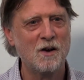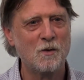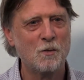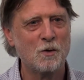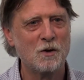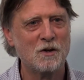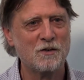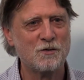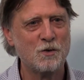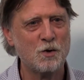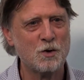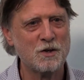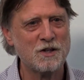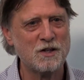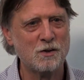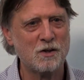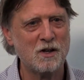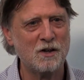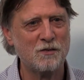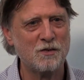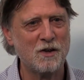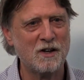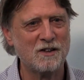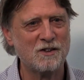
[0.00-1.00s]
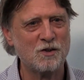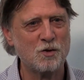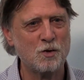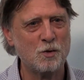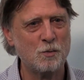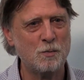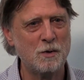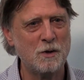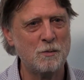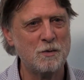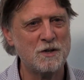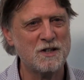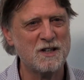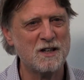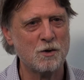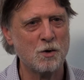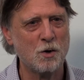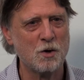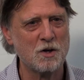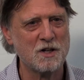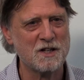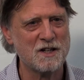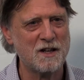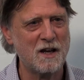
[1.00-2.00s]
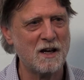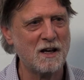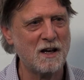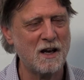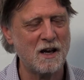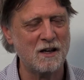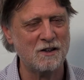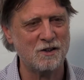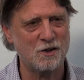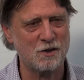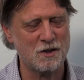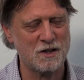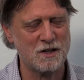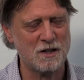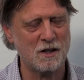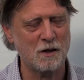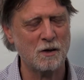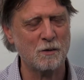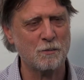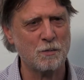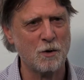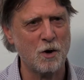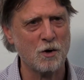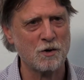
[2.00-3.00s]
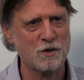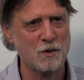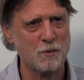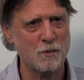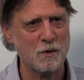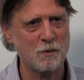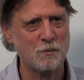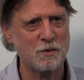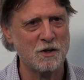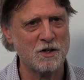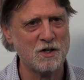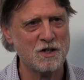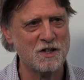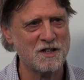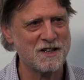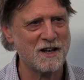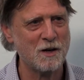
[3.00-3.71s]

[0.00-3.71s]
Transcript: Well, of course, you give that to the BBC Chorus. They cannot sing approximate pitches.